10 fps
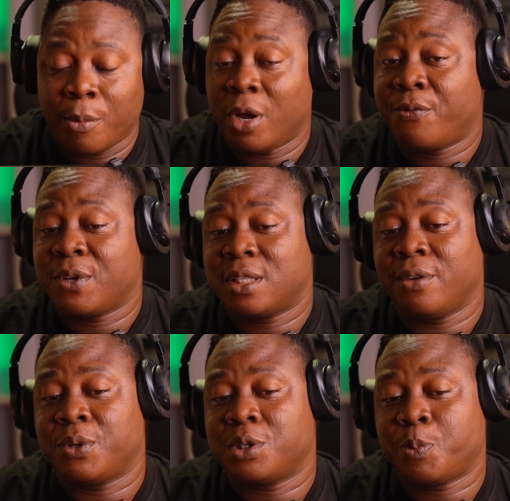but if
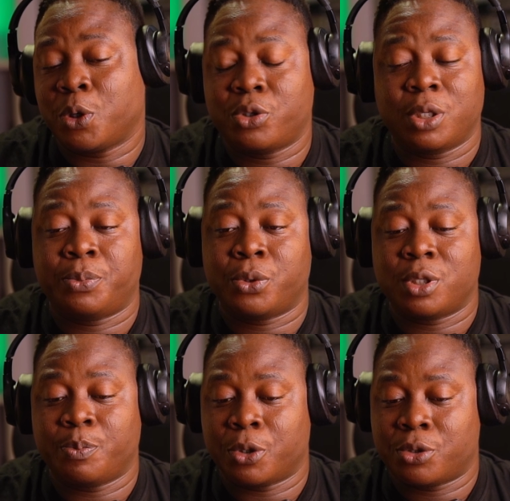it's portrait,
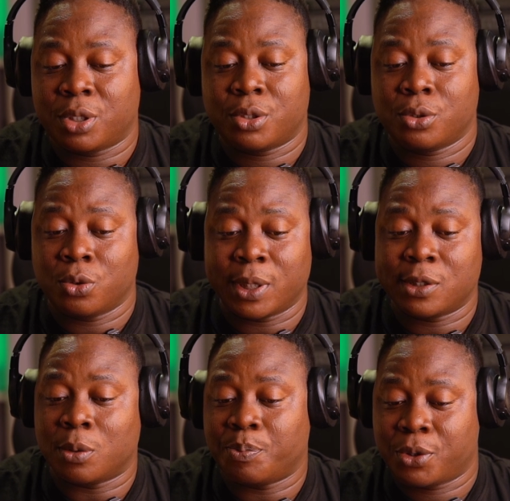beauty portrait, you want
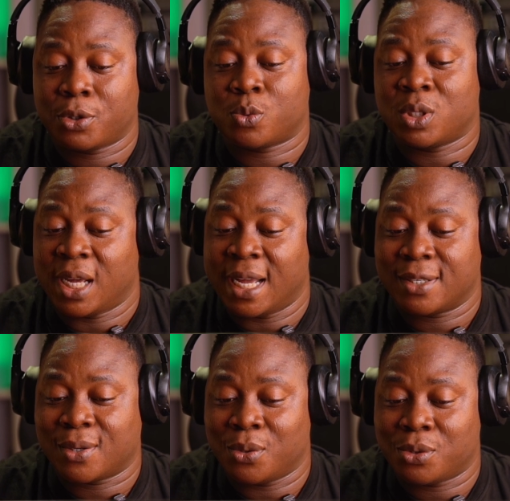some pictures with the eyes
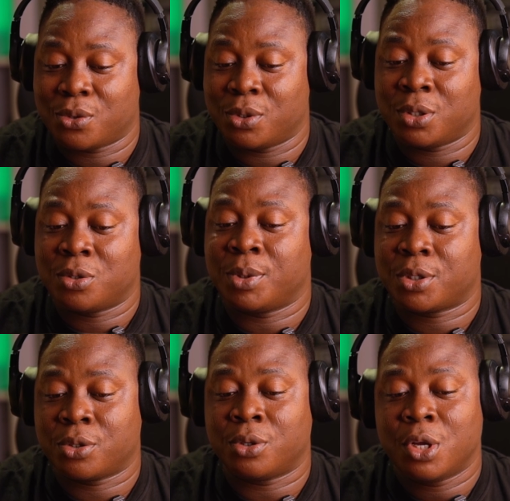closed, so you need to make
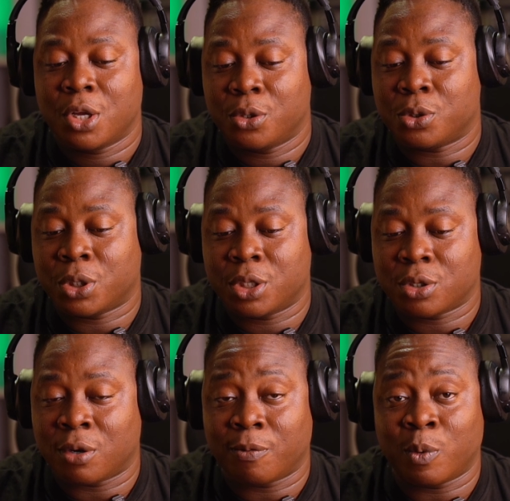sure you turn this off.